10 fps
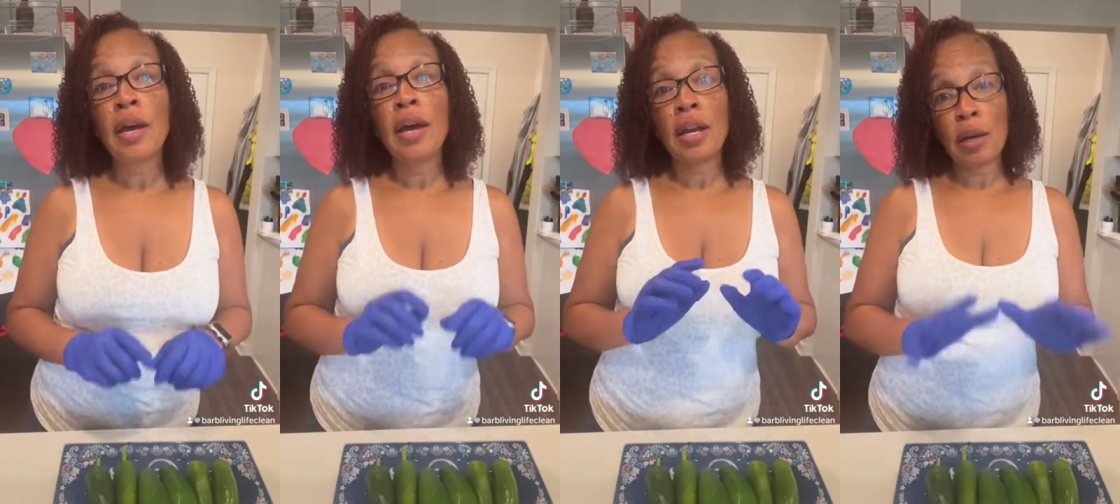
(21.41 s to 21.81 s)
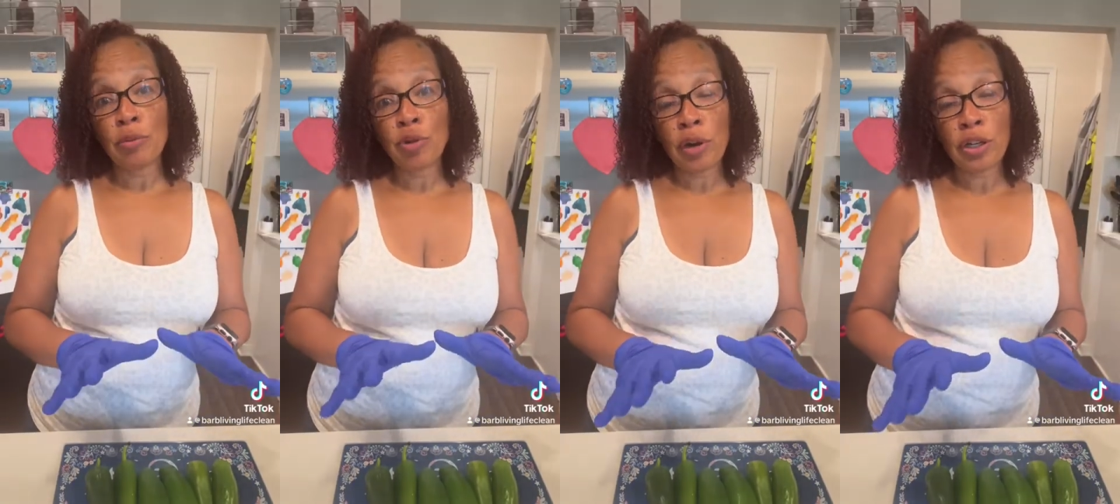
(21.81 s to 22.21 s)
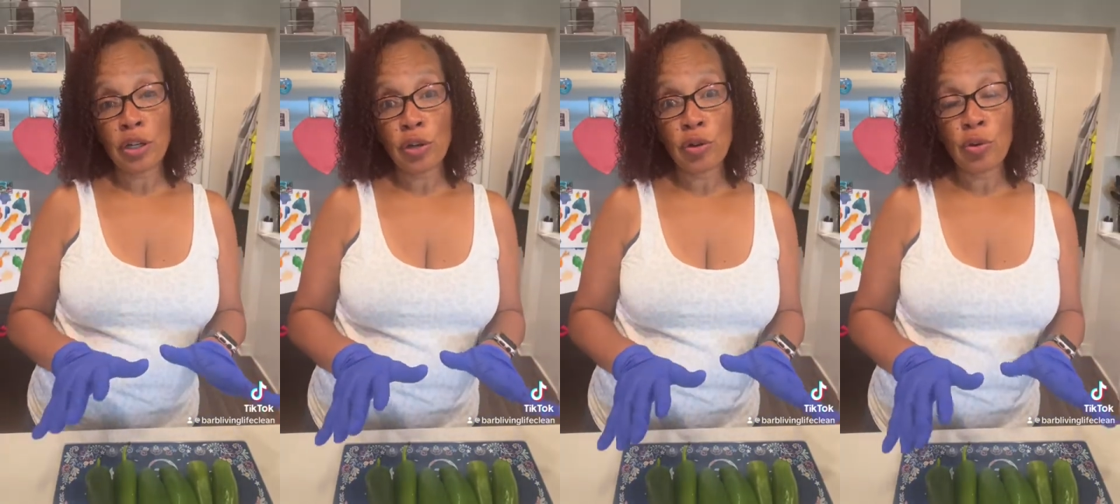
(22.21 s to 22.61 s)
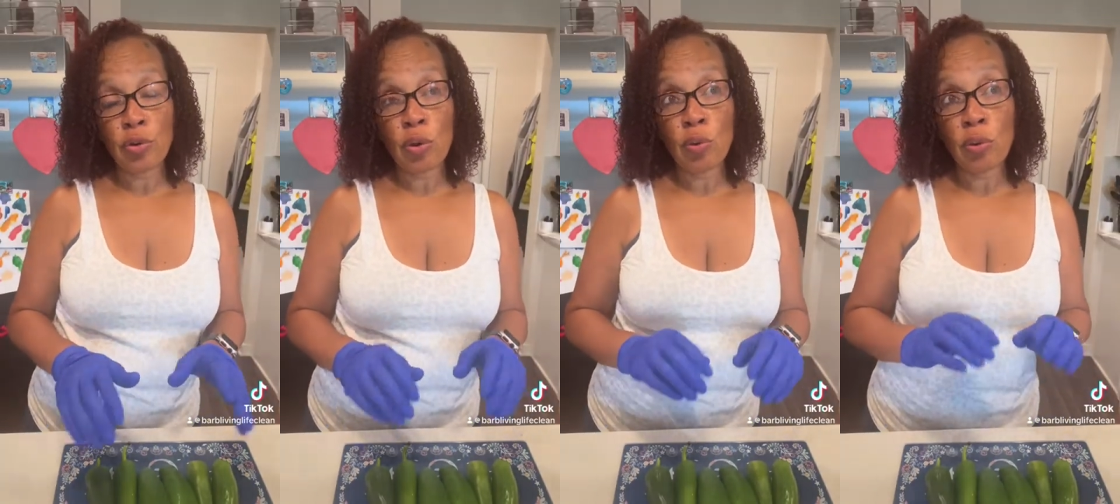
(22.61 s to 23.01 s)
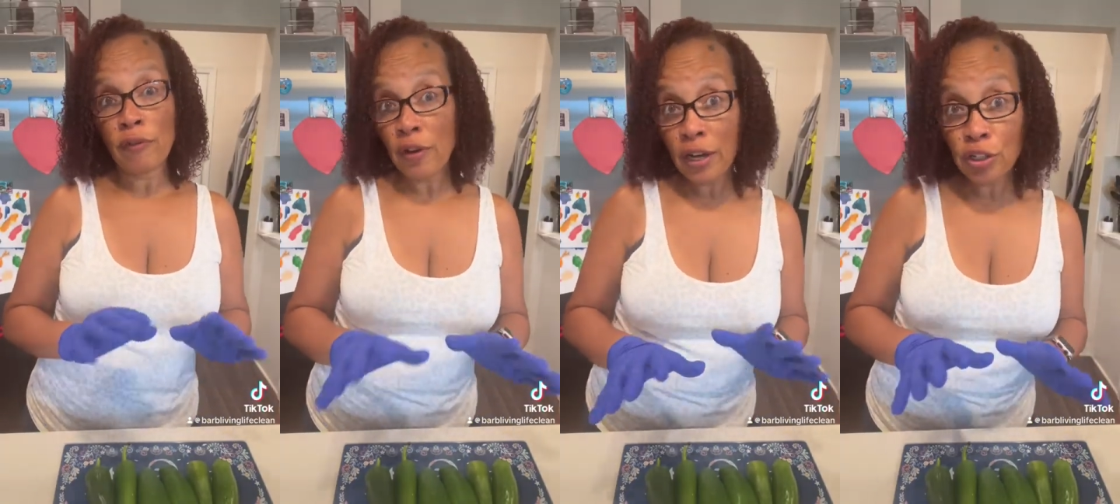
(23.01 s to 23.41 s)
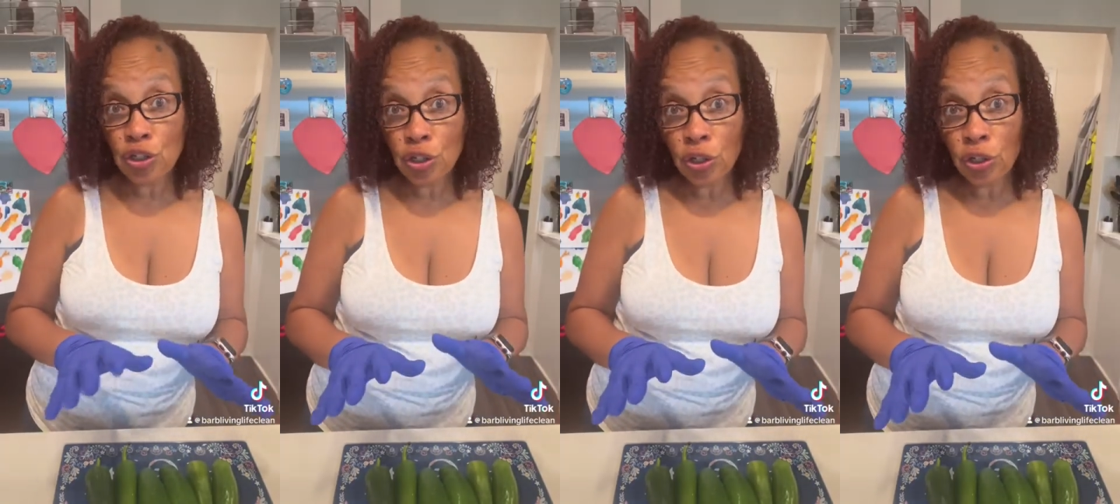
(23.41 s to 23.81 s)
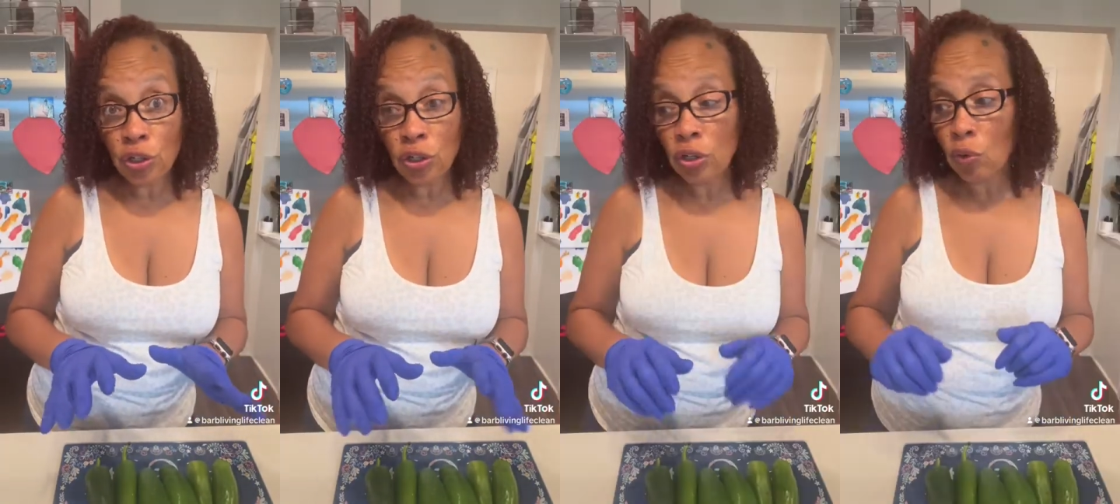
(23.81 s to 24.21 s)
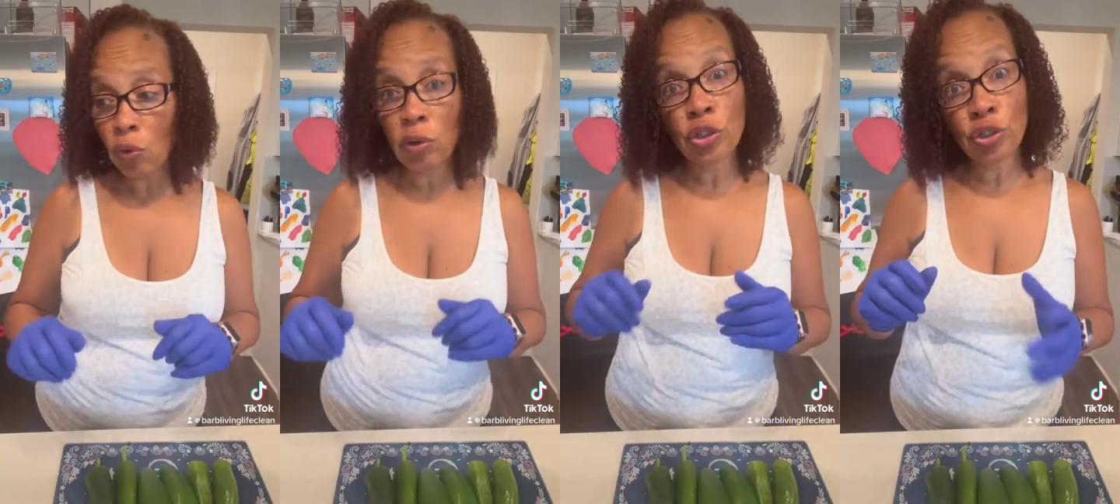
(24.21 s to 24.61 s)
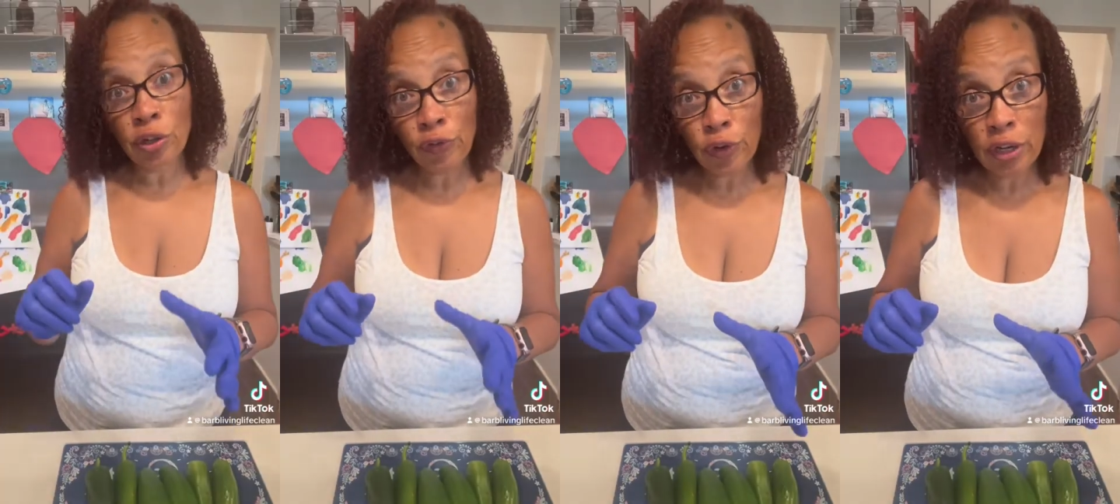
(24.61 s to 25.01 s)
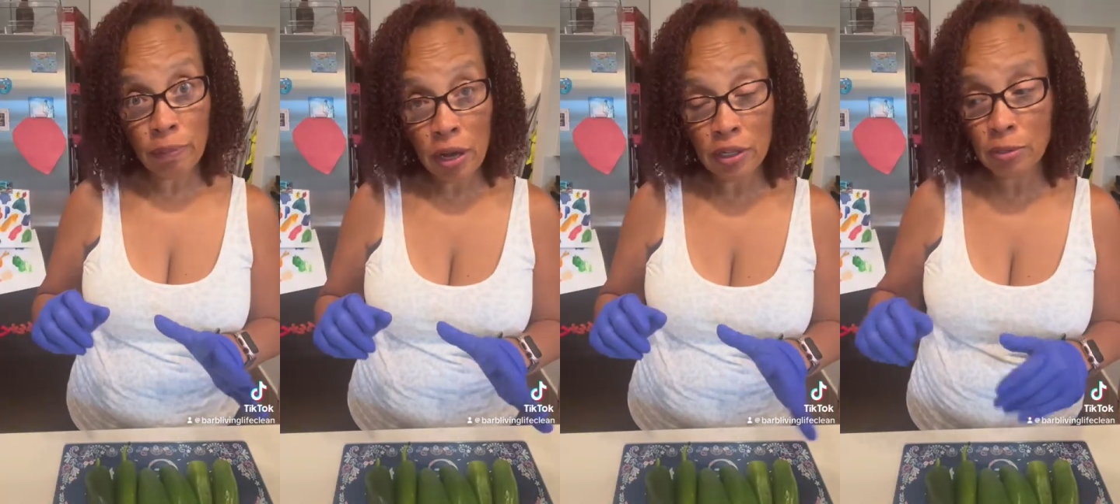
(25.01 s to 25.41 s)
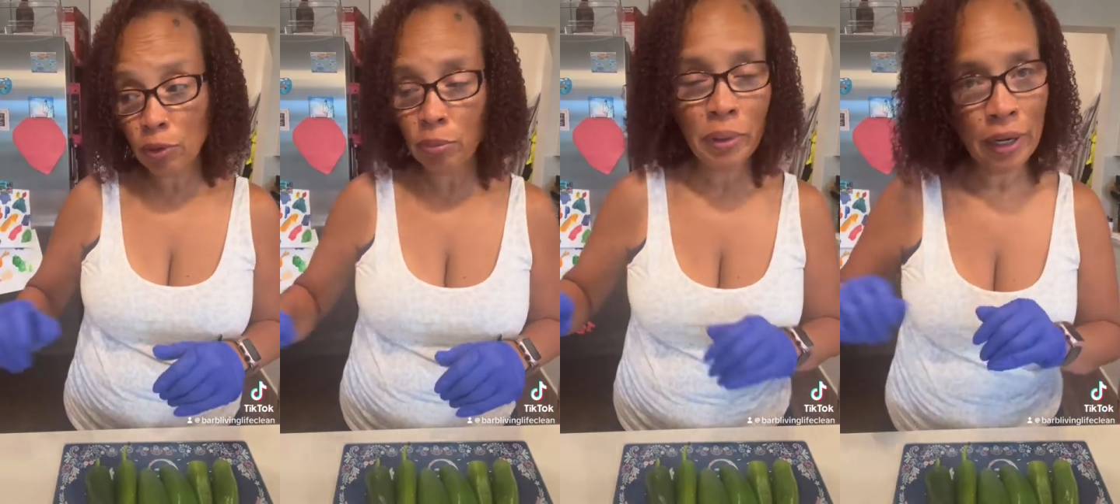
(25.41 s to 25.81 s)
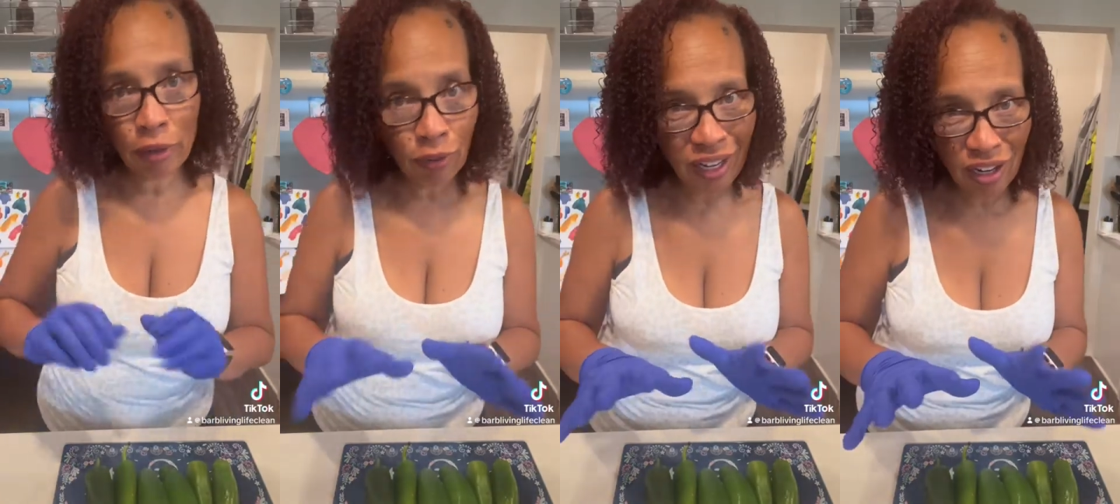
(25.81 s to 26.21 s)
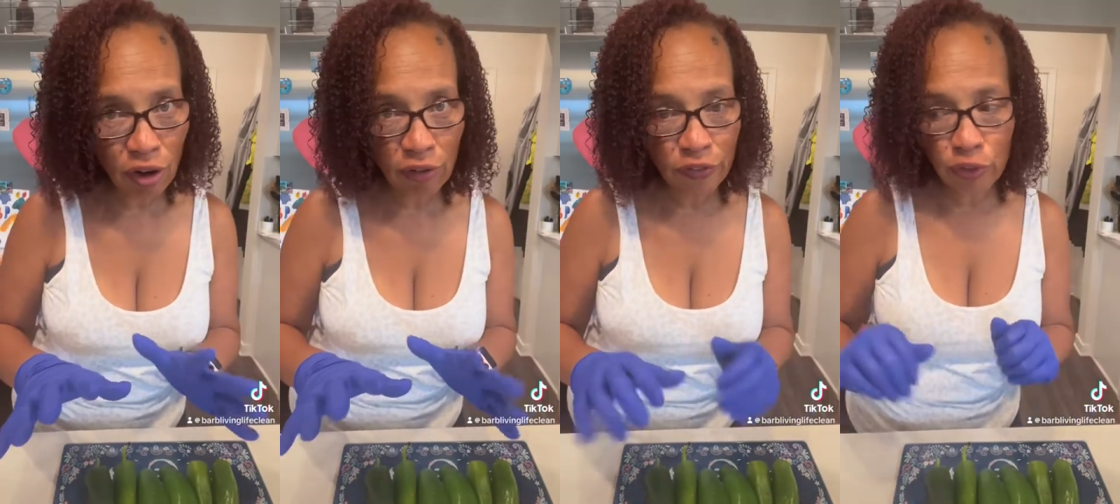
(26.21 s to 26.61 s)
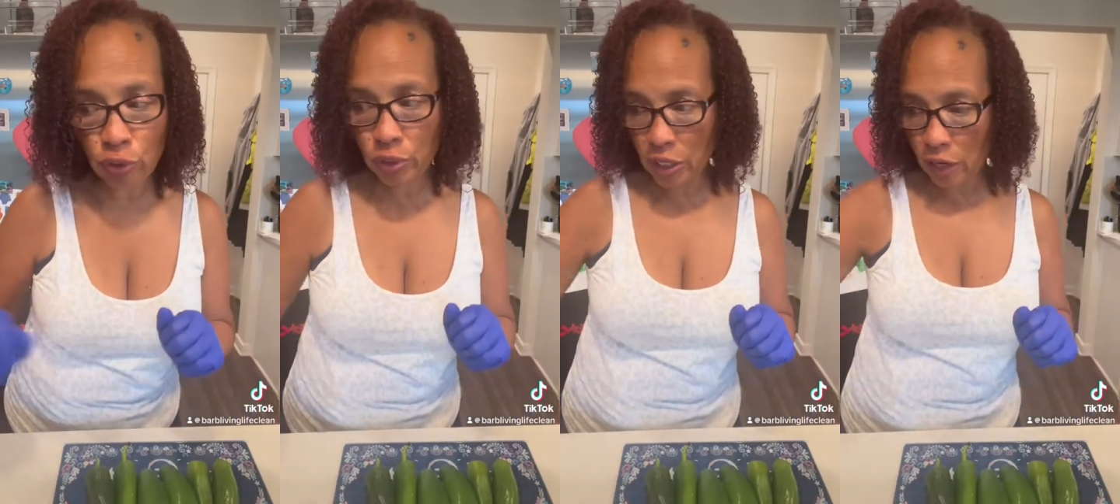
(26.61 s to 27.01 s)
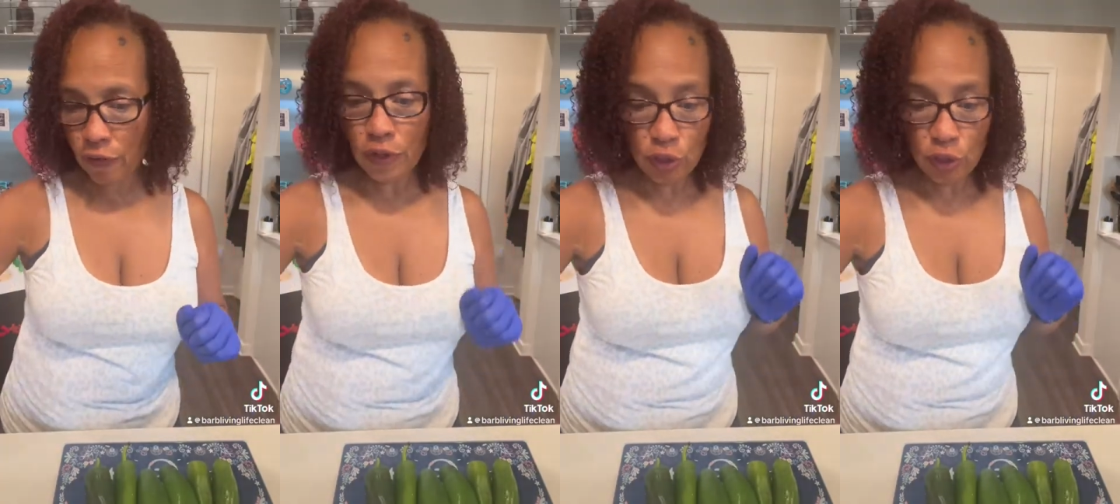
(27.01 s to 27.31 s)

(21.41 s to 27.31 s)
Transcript: and I'm trying to go refined sugar or sugar-free if possible, but I don't like artificial stuff.